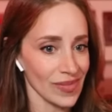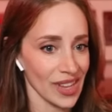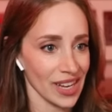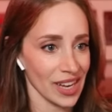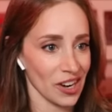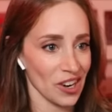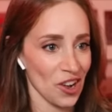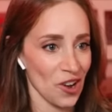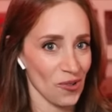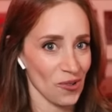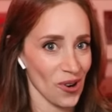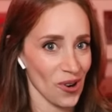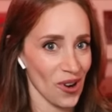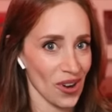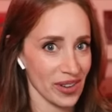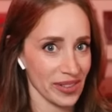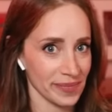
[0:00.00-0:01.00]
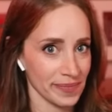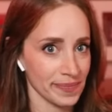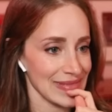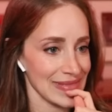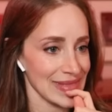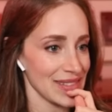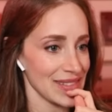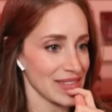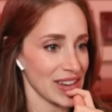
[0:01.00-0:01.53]
You got it all wrong.
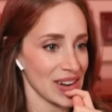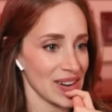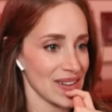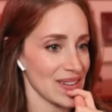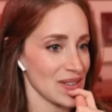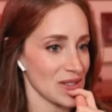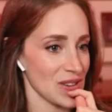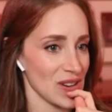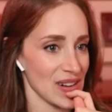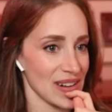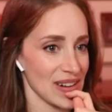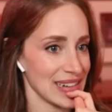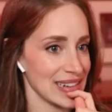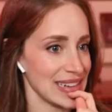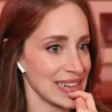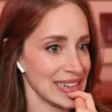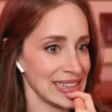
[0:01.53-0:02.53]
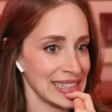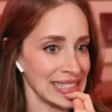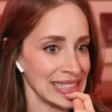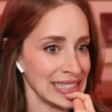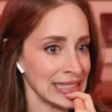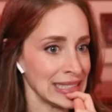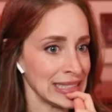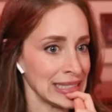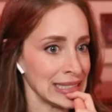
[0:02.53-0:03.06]
You've got it all wrong.
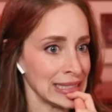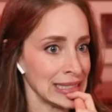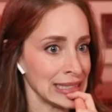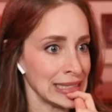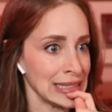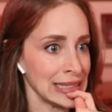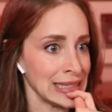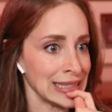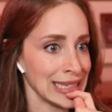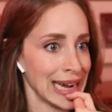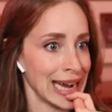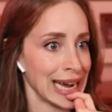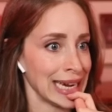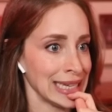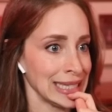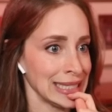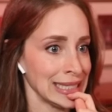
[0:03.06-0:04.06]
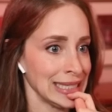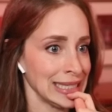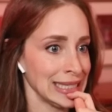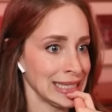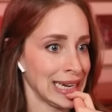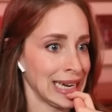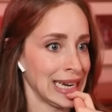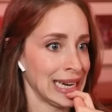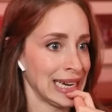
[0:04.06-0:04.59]
Ah!
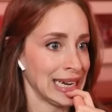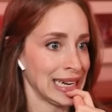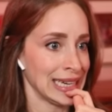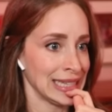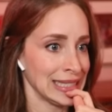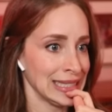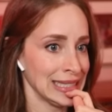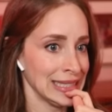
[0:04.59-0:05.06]
Ah!